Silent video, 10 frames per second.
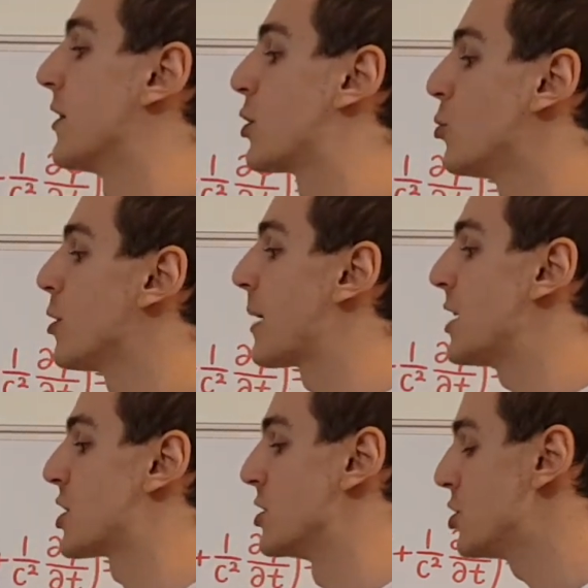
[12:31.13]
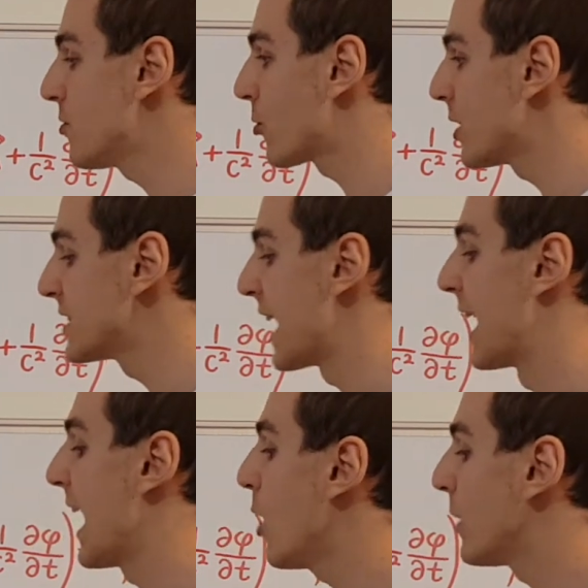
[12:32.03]
the Coulomb gauge can do for us
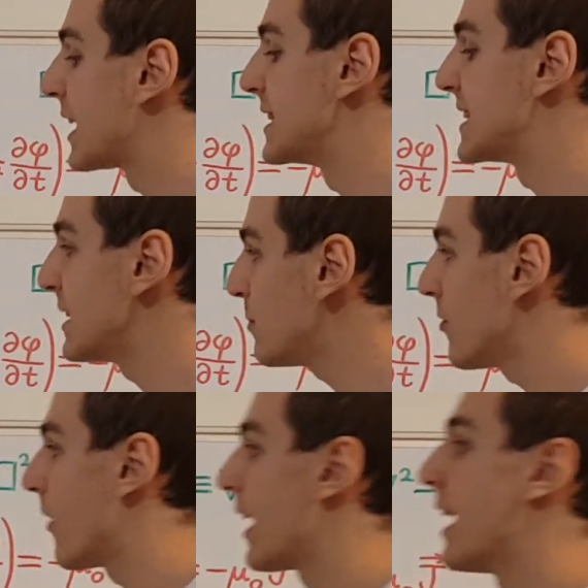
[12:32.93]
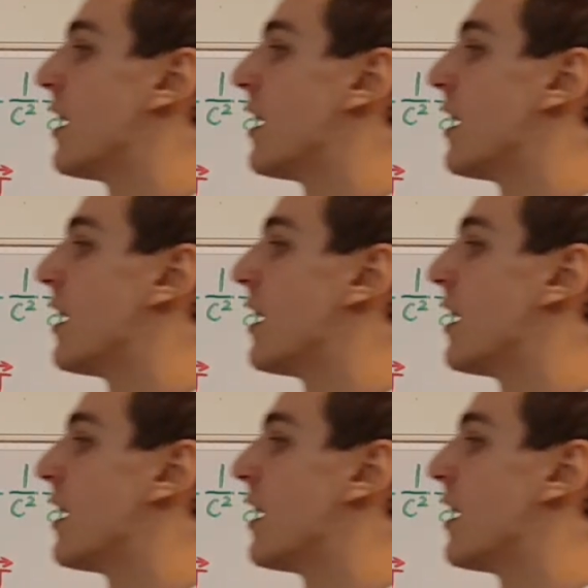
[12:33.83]
and how it can simplify